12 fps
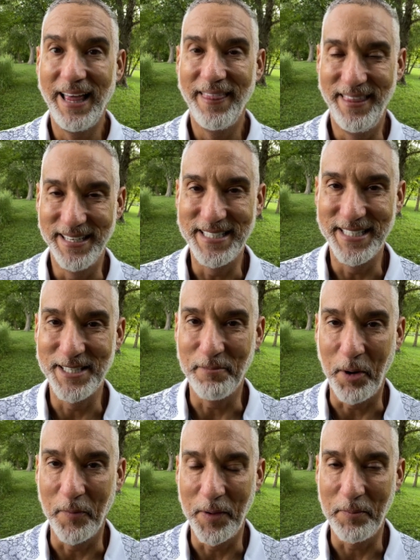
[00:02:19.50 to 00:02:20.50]
this is the
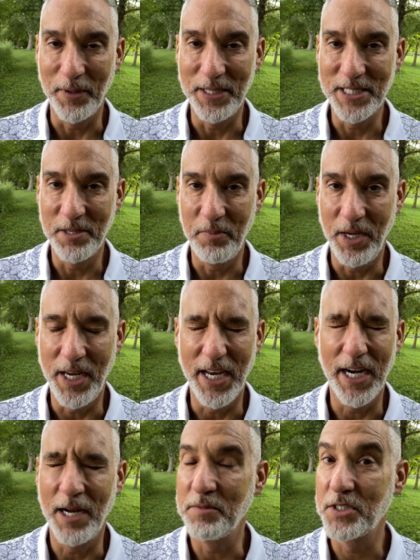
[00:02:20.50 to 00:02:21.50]
perfect place to be.
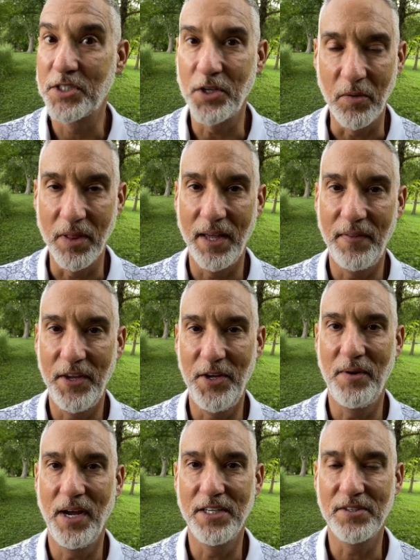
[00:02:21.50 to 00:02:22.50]
And I'm so glad that
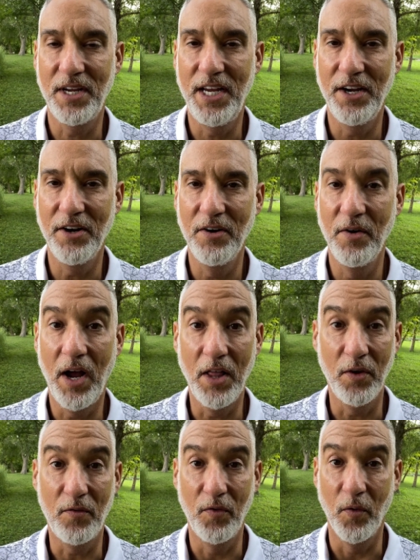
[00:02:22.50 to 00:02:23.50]
you guys are here.
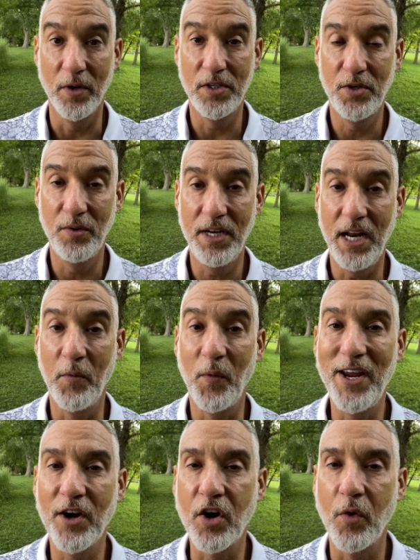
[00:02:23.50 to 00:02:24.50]
I look forward to it, and
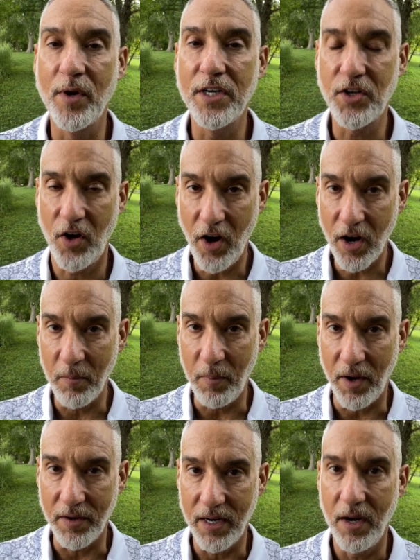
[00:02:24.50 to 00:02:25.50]
we are going to talk
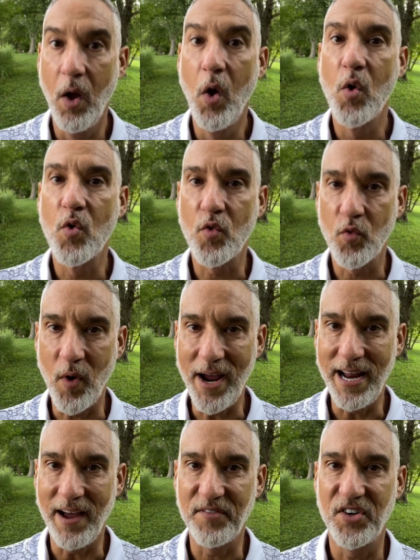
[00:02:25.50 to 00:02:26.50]
about it
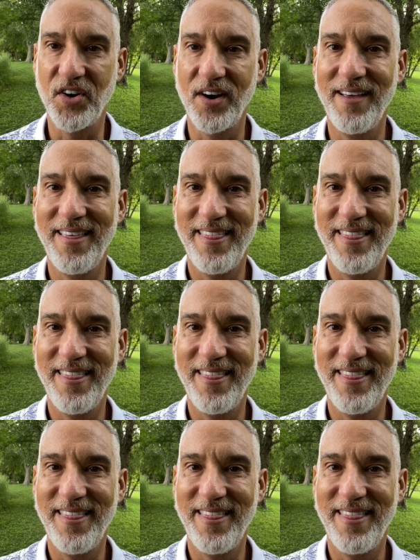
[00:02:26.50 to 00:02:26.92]
right after